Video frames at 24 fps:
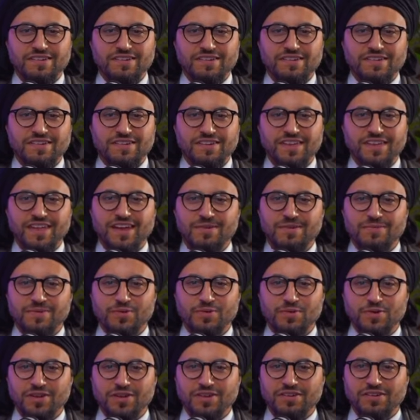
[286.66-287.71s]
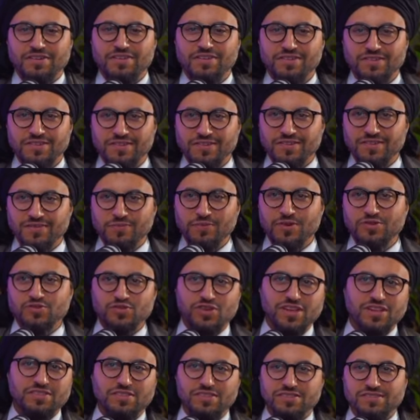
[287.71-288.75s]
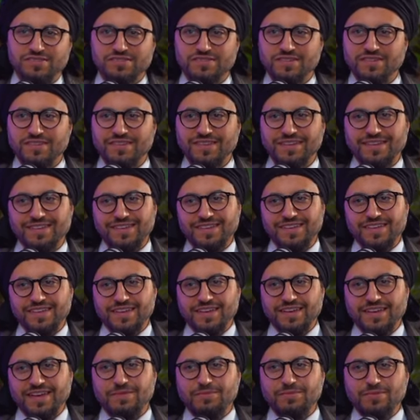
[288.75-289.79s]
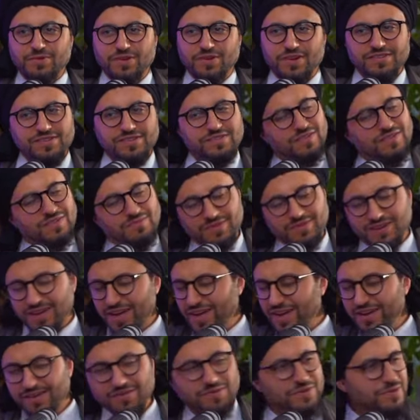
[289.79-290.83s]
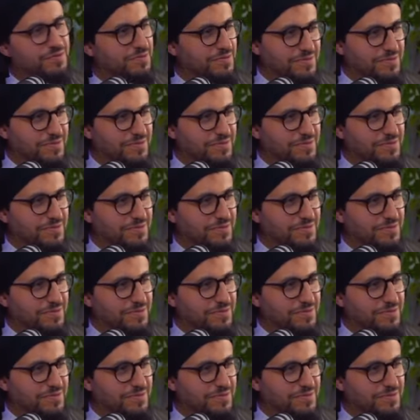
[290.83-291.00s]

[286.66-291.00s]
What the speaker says: Yeah, Abu Huraira. Where'd you get this? Abu Huraira says, Umar, I know you.